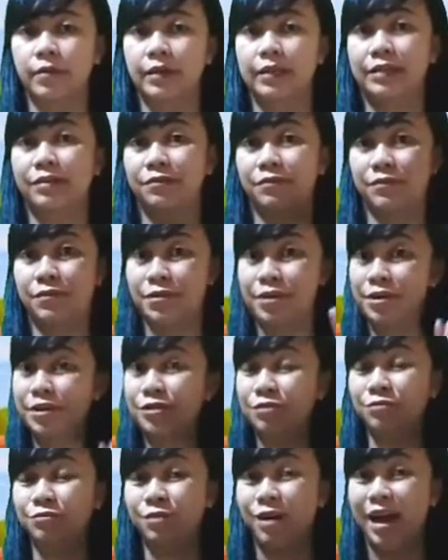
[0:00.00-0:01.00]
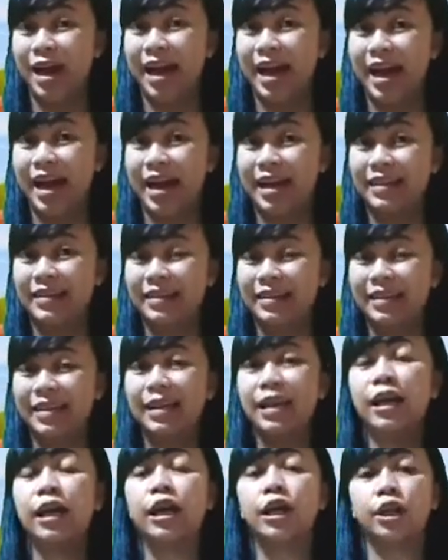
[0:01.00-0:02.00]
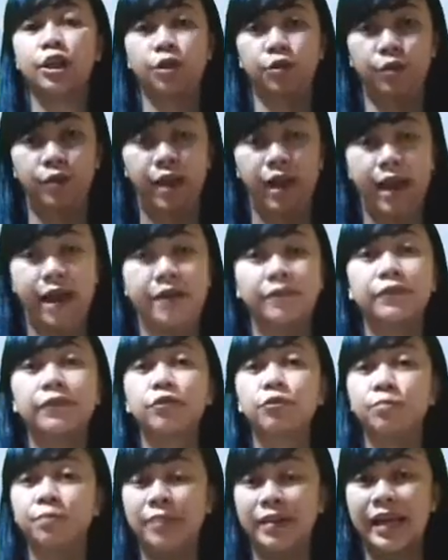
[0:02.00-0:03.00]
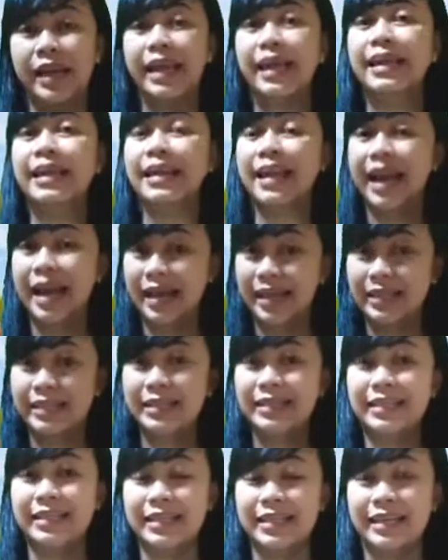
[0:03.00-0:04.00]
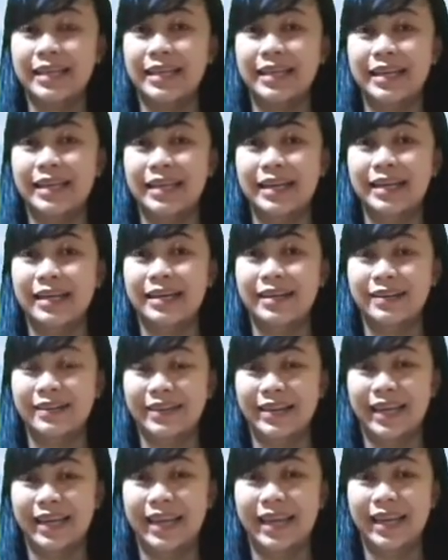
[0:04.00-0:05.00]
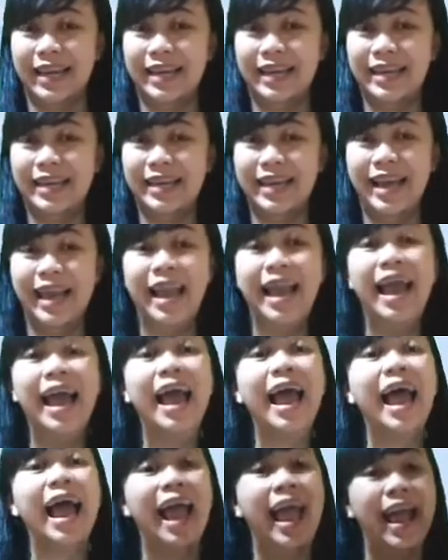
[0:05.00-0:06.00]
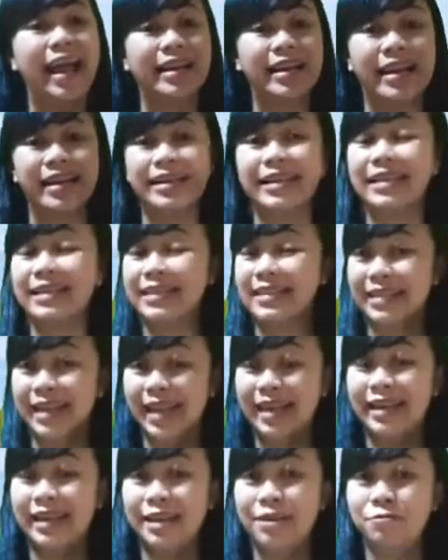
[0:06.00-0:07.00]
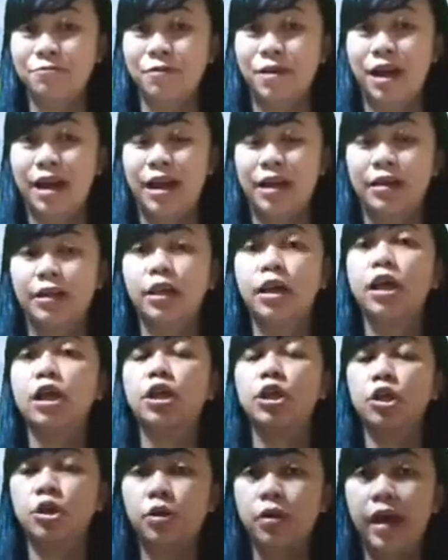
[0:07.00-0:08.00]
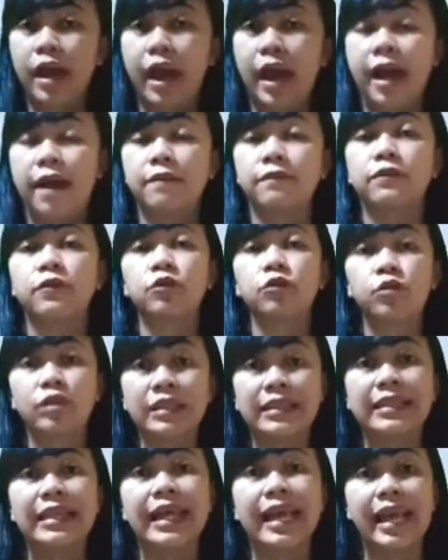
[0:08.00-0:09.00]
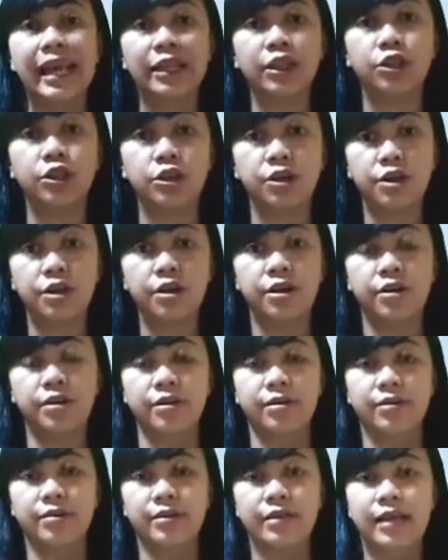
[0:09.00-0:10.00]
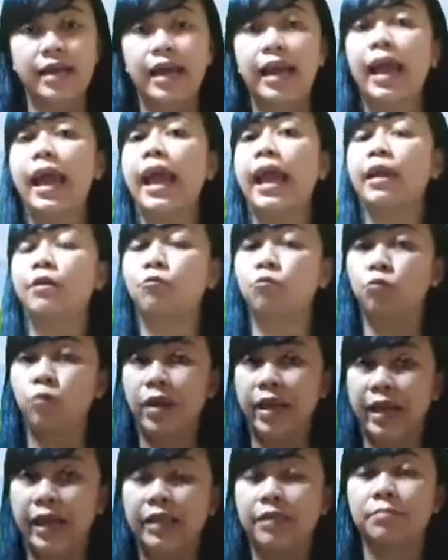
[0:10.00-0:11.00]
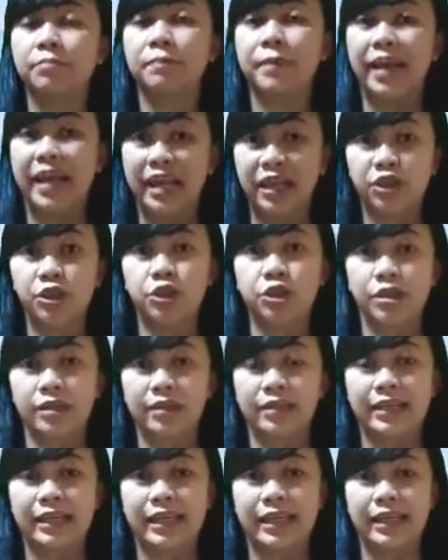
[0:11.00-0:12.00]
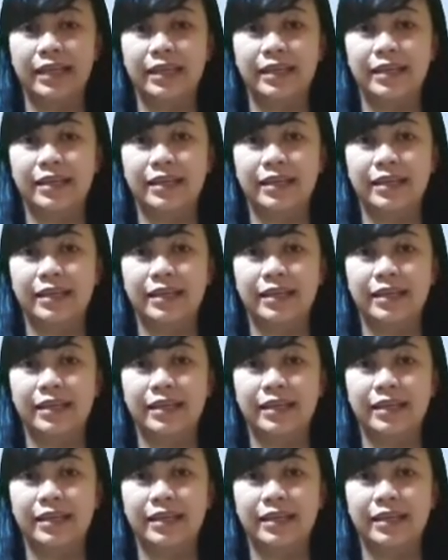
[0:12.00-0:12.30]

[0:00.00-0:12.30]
The first one, you have to play nicely, okay? And then the second one, you have to take turn and wait patiently.